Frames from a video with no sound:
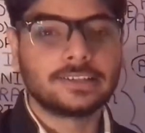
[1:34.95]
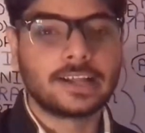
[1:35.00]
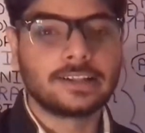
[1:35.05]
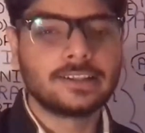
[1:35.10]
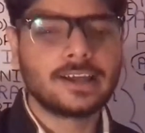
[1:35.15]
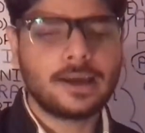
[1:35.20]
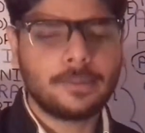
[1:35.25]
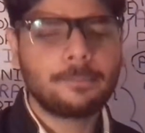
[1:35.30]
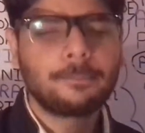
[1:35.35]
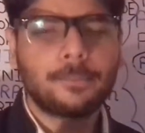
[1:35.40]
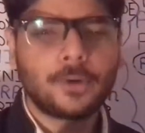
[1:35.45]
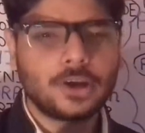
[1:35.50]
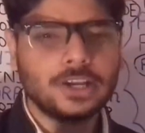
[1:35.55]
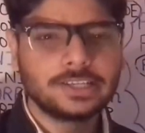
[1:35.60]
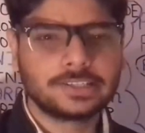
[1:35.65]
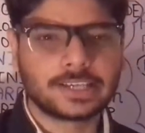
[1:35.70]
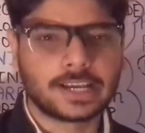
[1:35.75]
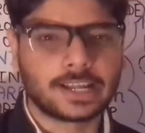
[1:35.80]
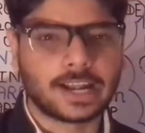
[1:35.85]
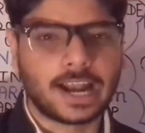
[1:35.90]
Then the
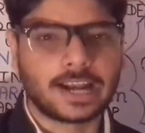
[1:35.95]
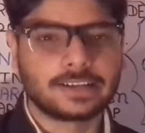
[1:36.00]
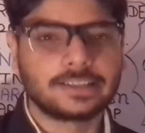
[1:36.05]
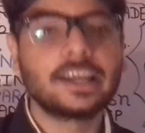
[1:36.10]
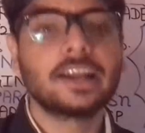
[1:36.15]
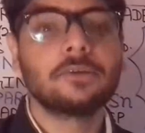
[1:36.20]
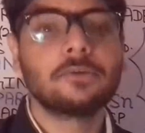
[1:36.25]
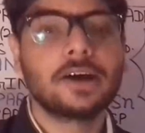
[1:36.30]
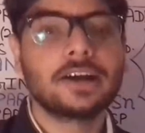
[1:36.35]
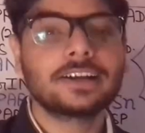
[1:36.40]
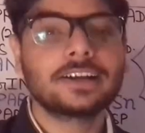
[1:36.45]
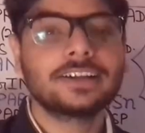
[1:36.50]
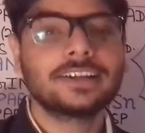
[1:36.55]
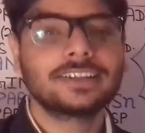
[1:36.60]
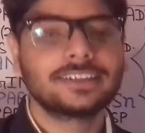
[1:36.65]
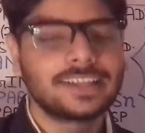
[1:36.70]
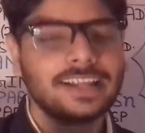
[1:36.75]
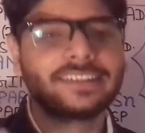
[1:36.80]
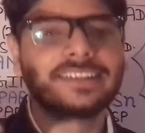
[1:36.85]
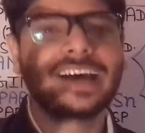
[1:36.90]
polysaccharide. Then what?
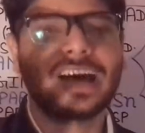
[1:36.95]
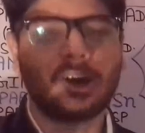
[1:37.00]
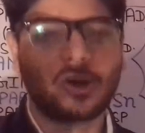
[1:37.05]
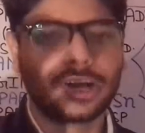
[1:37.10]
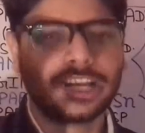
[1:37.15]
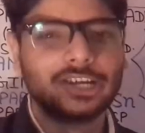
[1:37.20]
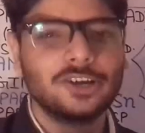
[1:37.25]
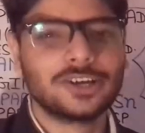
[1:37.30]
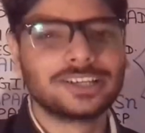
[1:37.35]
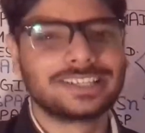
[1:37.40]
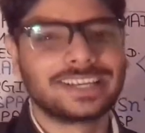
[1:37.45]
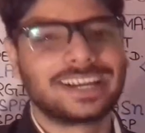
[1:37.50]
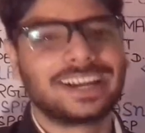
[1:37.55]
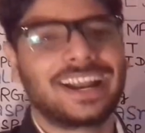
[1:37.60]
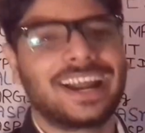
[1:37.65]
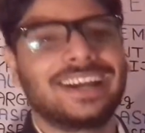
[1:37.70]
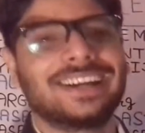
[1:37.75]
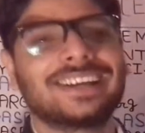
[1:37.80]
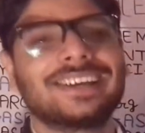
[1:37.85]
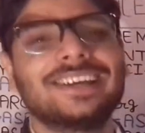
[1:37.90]
Then the
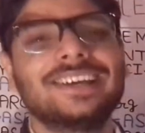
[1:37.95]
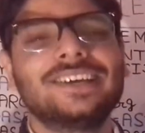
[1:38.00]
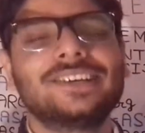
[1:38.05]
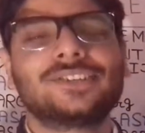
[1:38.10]
oligosaccharide.